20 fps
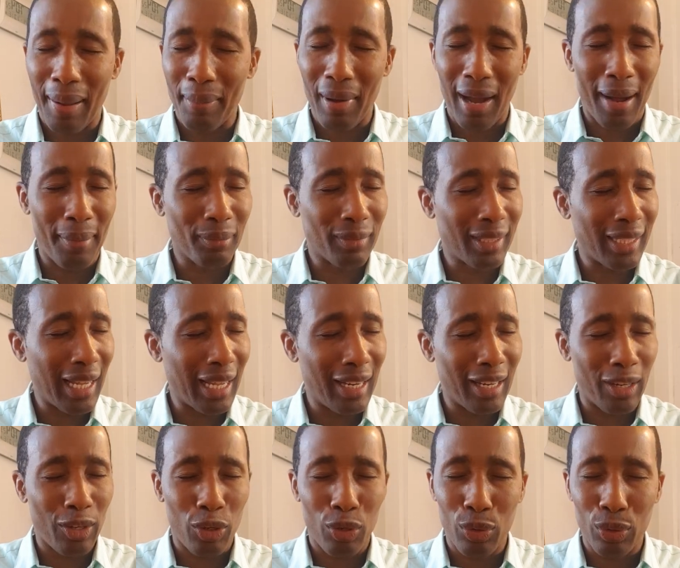I'm
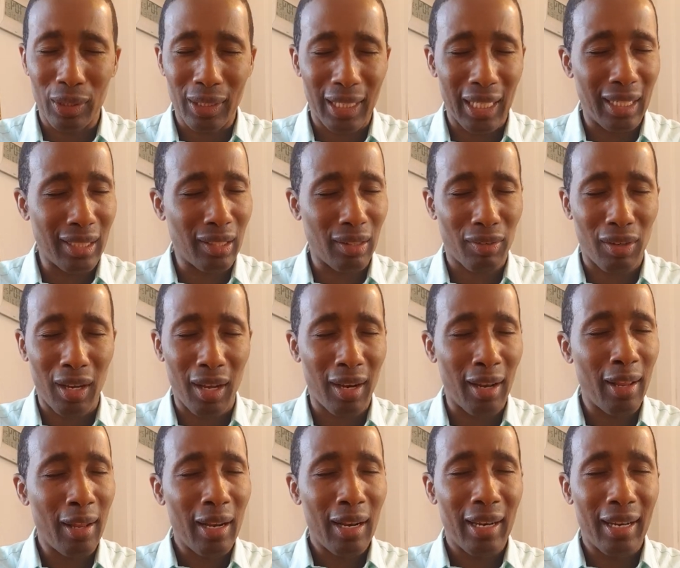telling you, saints of
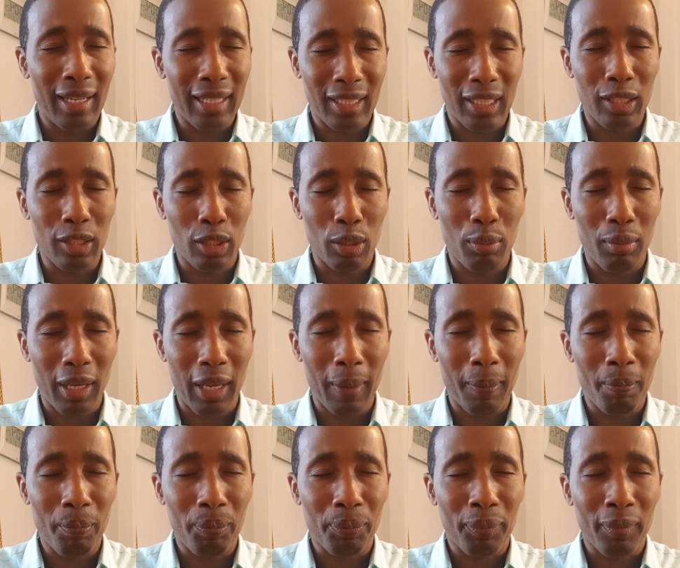God, listen to me.
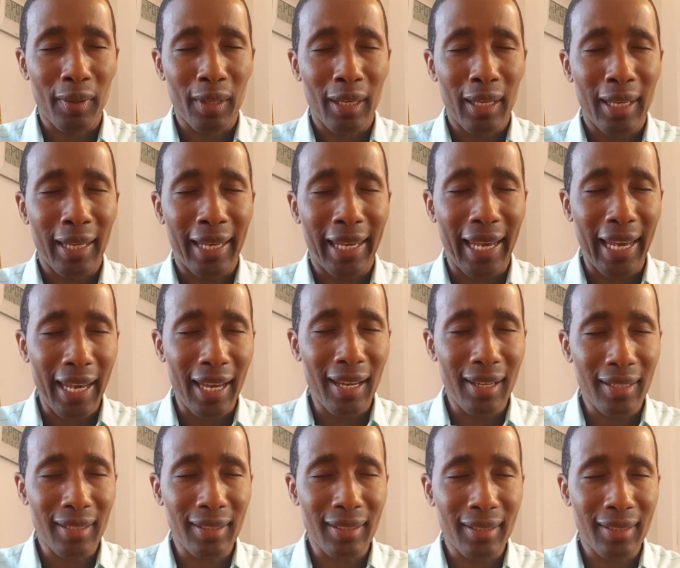
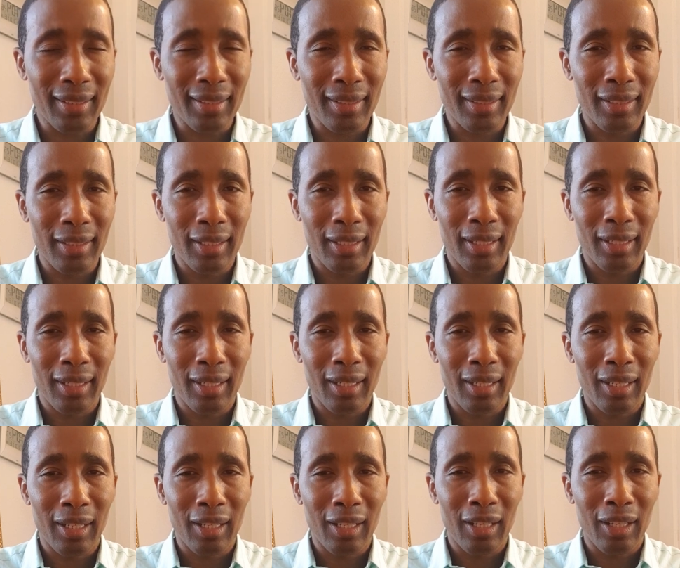Chaos
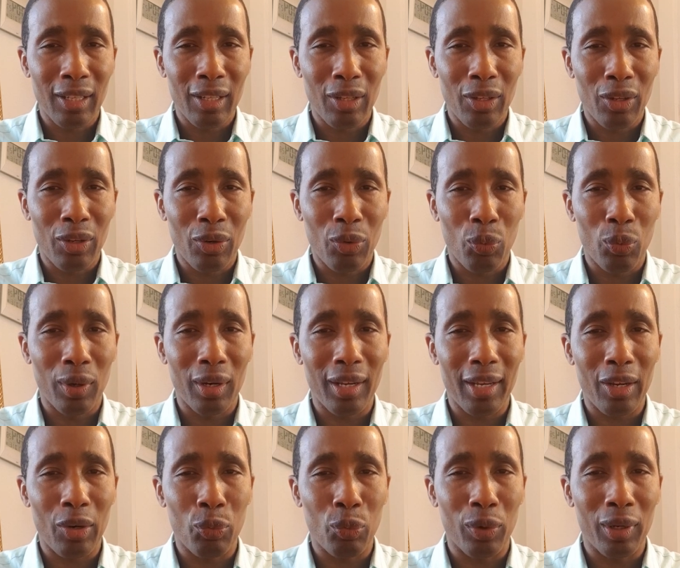will
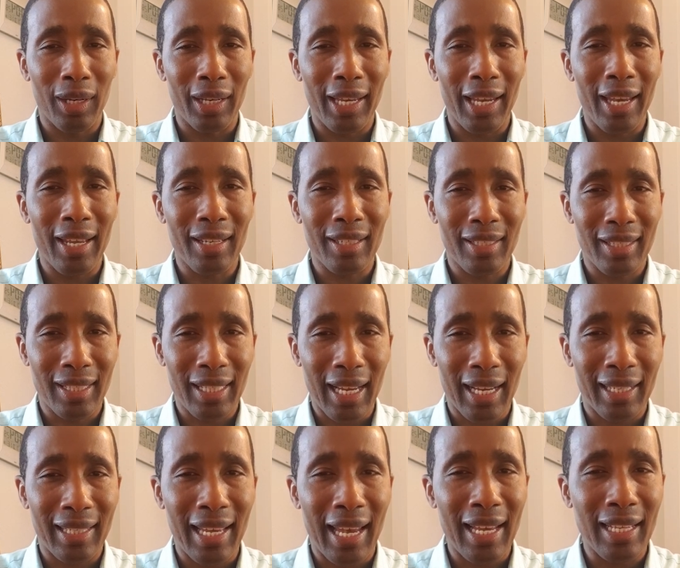
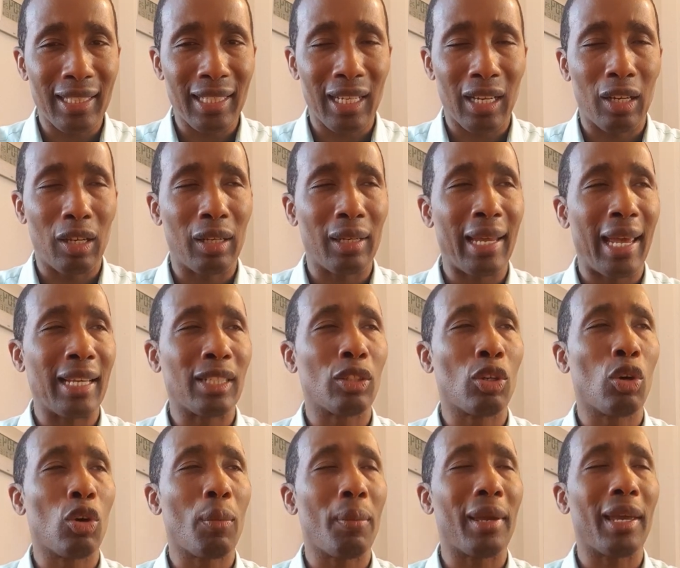intersect. There's
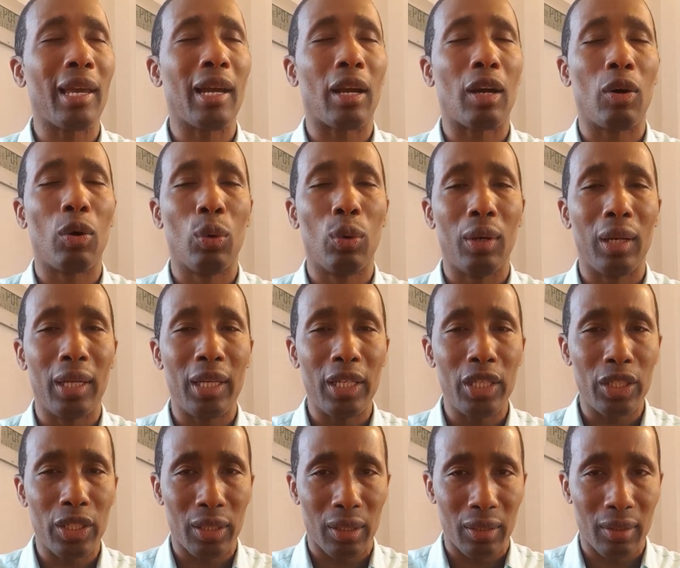going to be a
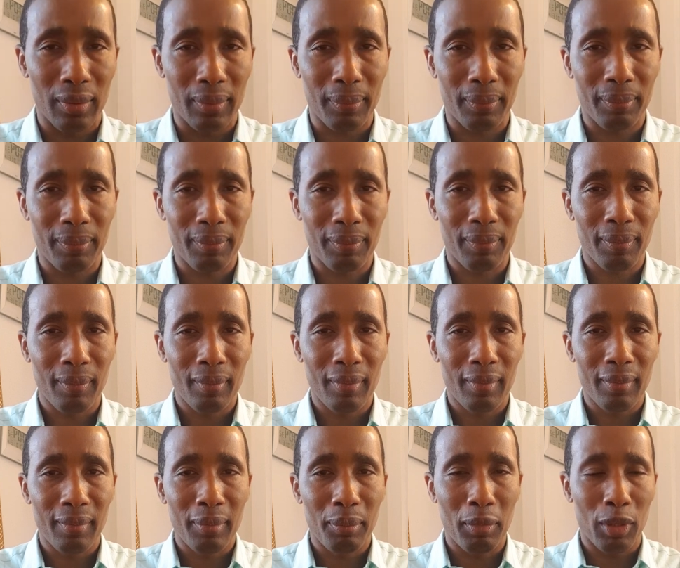collision
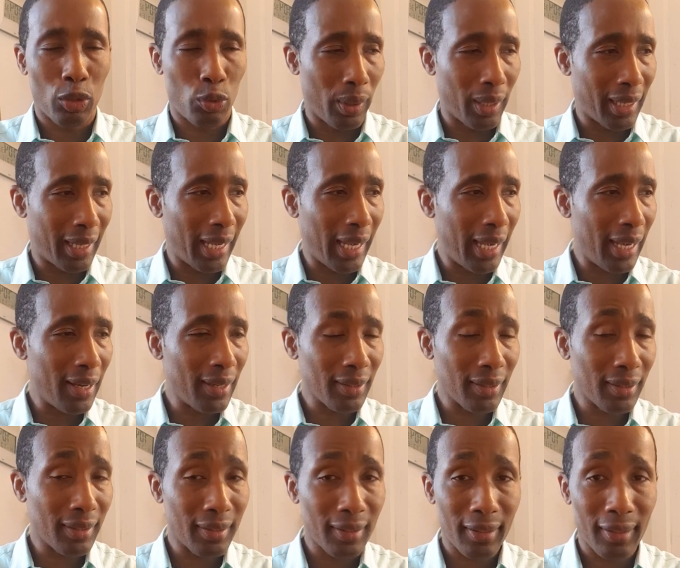between
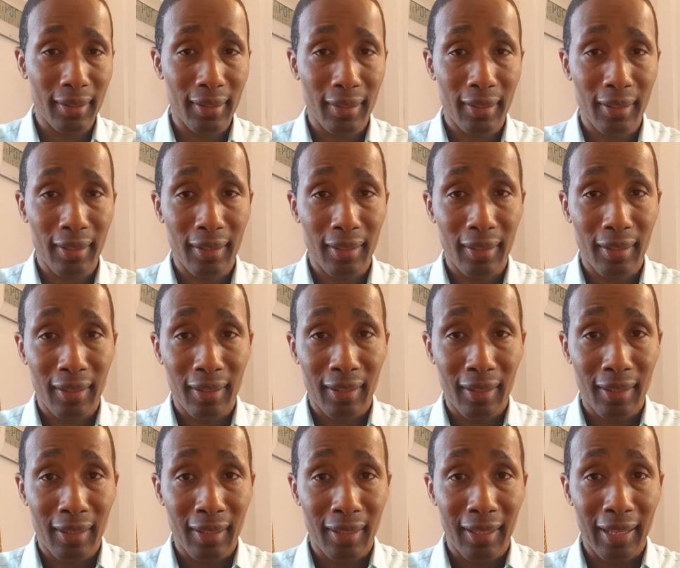chaos
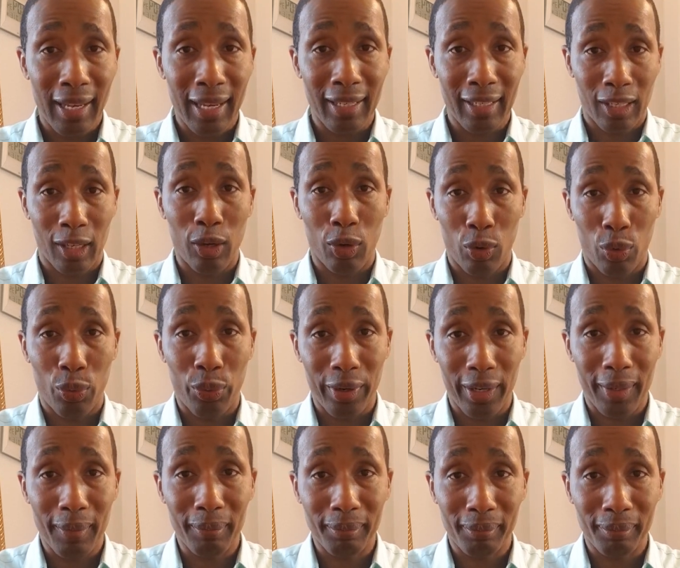and the glory.